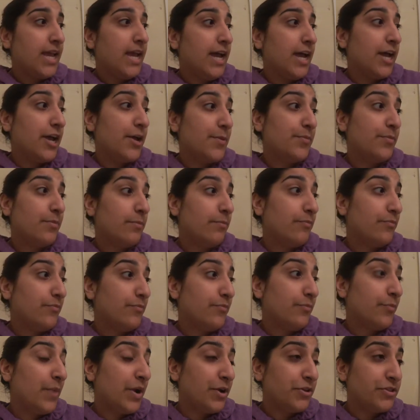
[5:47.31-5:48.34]

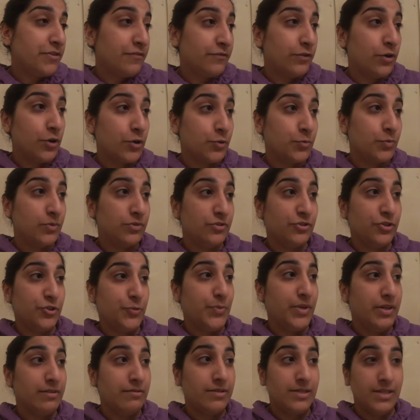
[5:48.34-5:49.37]
My other vlogs will just
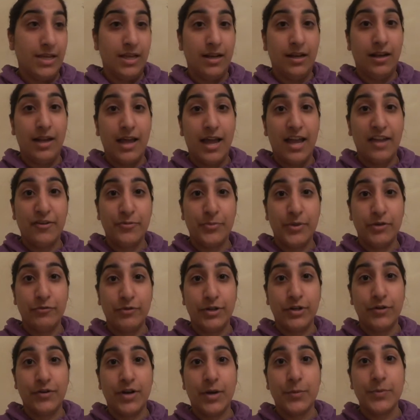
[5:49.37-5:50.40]
be daily life, me
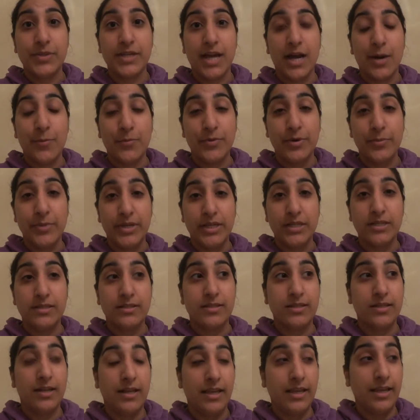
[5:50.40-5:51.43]
running around with the camera, being
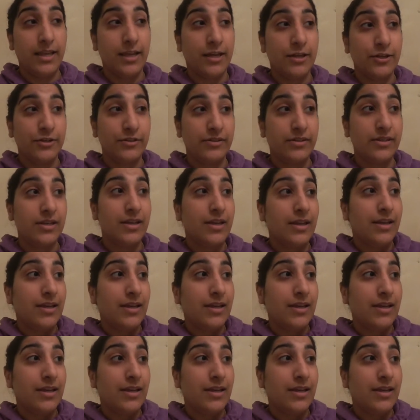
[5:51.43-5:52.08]
silly, and